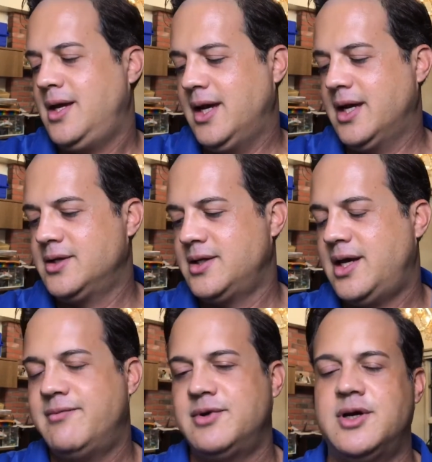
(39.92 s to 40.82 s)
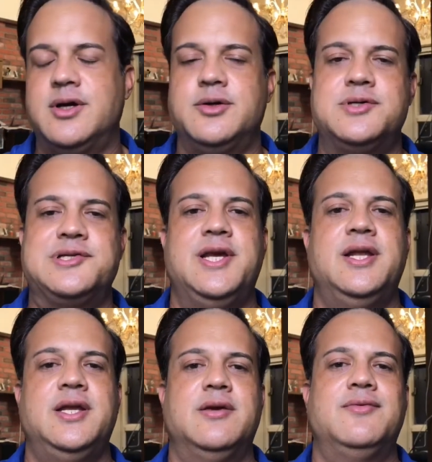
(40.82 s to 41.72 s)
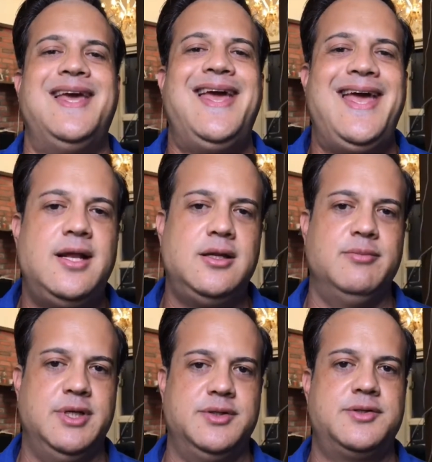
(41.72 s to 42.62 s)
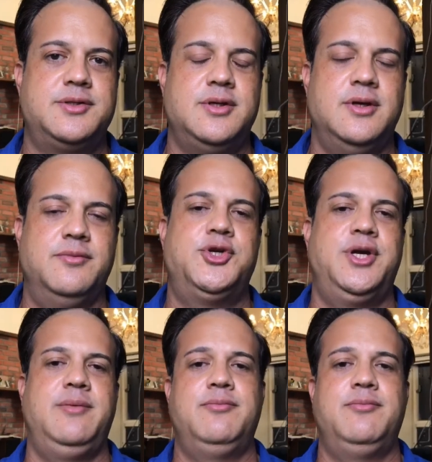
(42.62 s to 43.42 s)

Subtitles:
and have an understanding of the elements of shape.